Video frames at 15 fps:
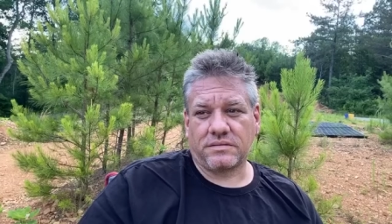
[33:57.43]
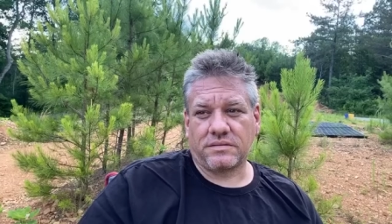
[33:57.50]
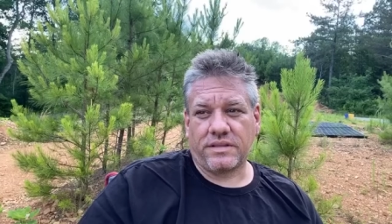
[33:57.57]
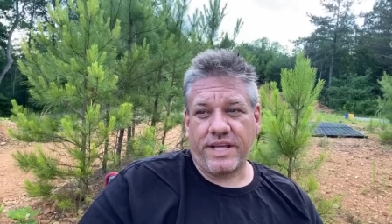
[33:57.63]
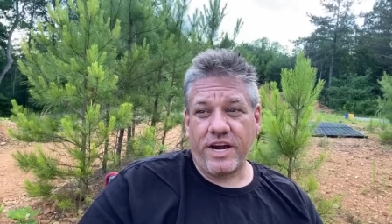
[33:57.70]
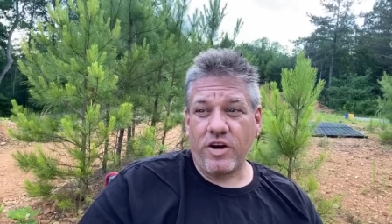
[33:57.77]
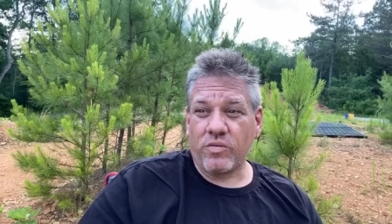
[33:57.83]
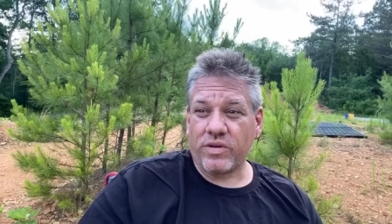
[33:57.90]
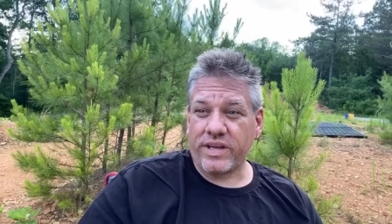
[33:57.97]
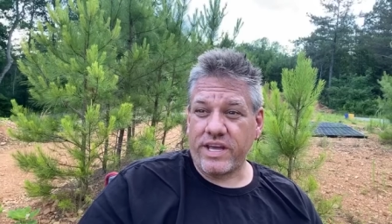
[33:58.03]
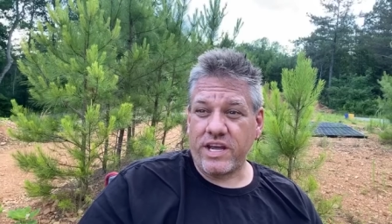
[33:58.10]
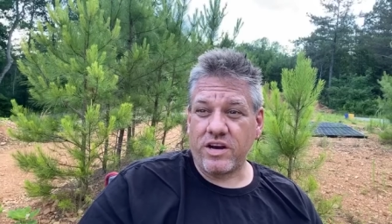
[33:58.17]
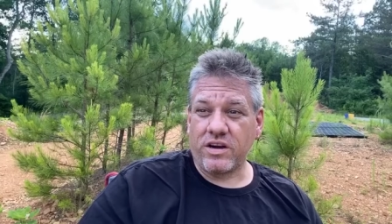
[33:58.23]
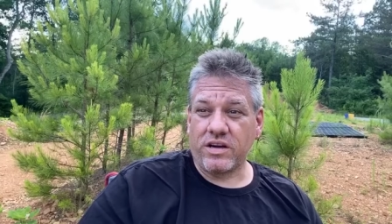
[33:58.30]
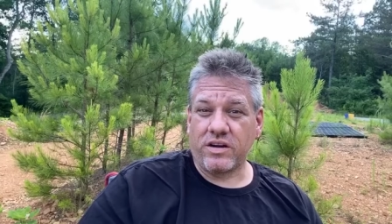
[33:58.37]
They don't really
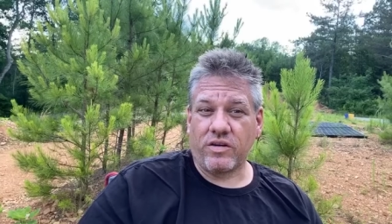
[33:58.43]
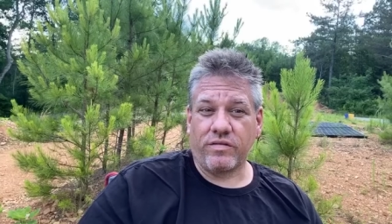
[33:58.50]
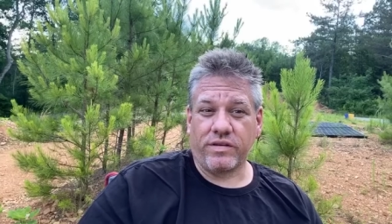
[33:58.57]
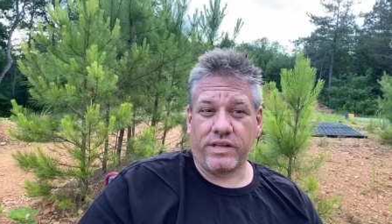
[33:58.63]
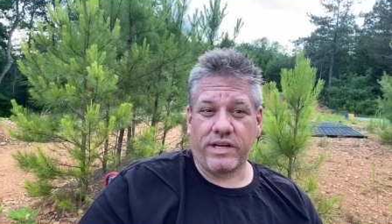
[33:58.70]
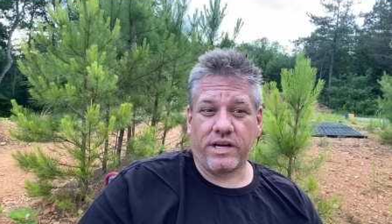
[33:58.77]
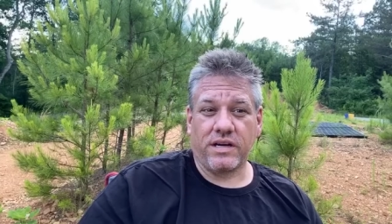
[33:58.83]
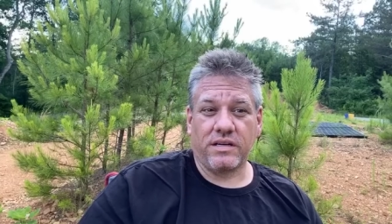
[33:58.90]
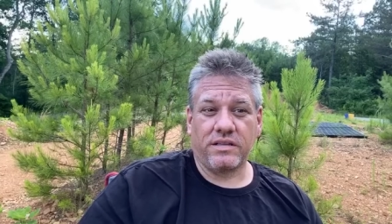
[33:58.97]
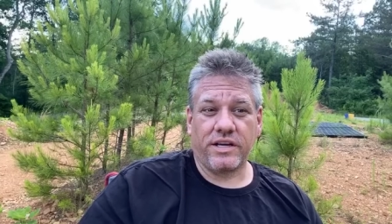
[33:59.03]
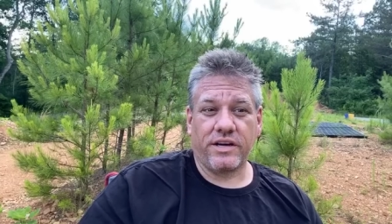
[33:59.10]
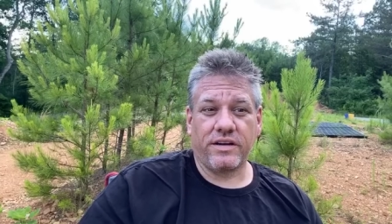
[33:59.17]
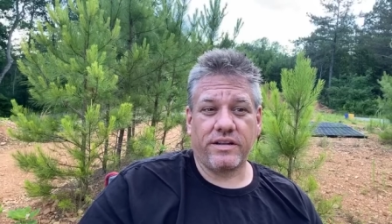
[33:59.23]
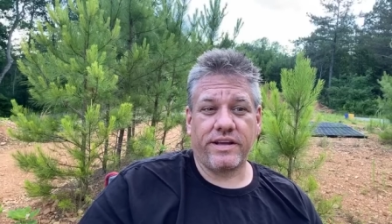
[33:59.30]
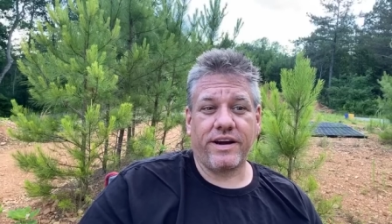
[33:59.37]
hear it over there.
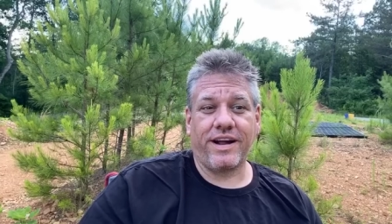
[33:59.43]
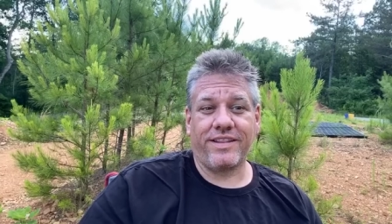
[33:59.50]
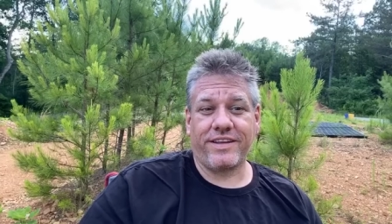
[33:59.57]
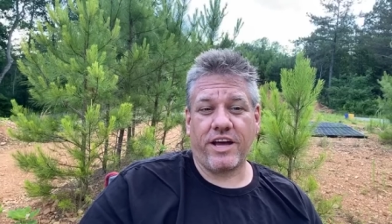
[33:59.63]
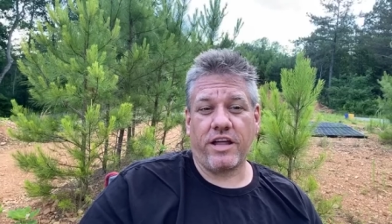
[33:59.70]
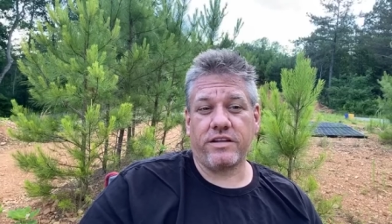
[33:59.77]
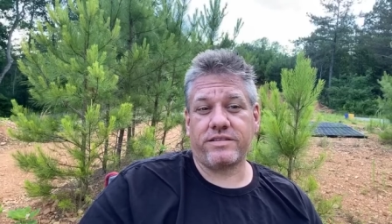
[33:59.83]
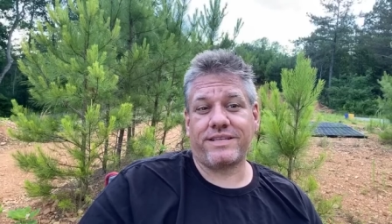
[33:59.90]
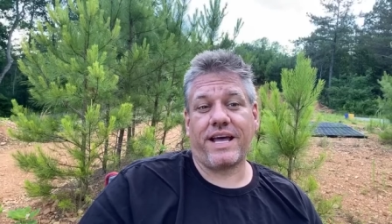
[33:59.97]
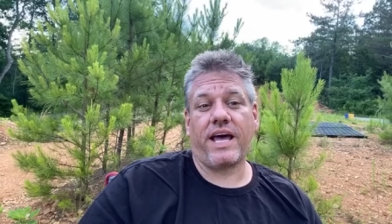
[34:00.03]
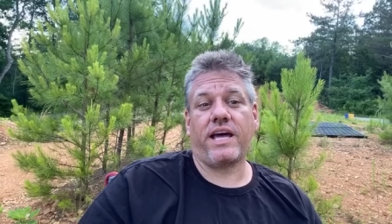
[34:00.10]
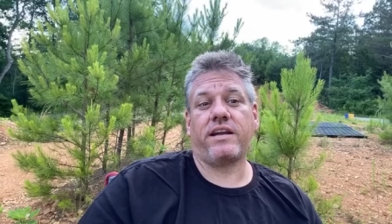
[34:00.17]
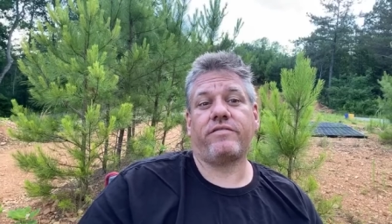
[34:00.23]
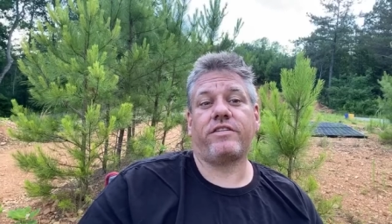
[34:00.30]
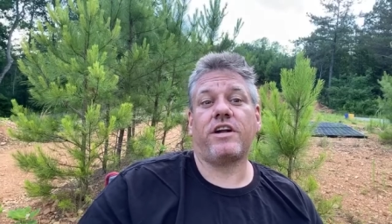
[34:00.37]
They're on the other
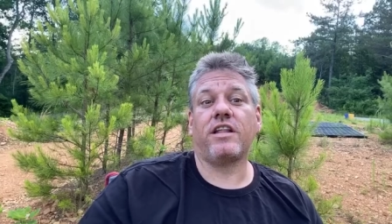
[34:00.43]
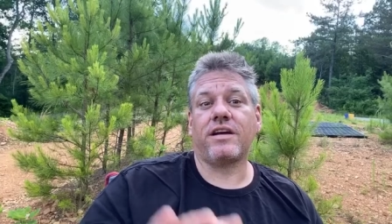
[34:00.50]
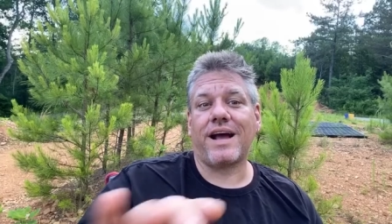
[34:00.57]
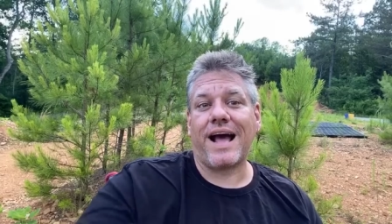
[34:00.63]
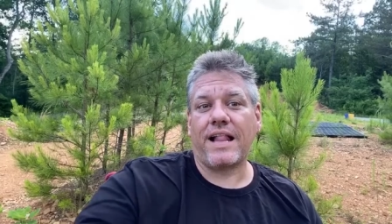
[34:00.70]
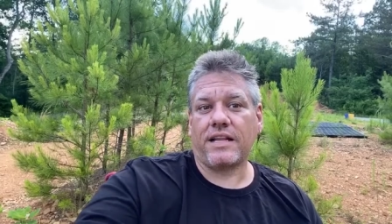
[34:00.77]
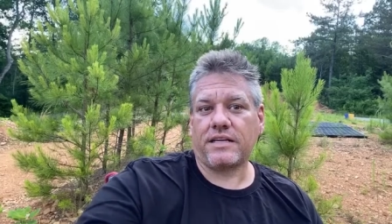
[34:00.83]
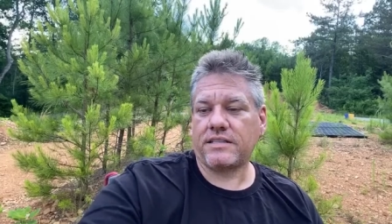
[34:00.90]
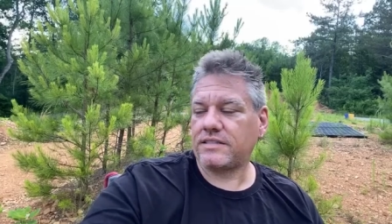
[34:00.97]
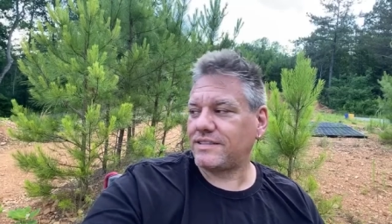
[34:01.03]
side of another holla.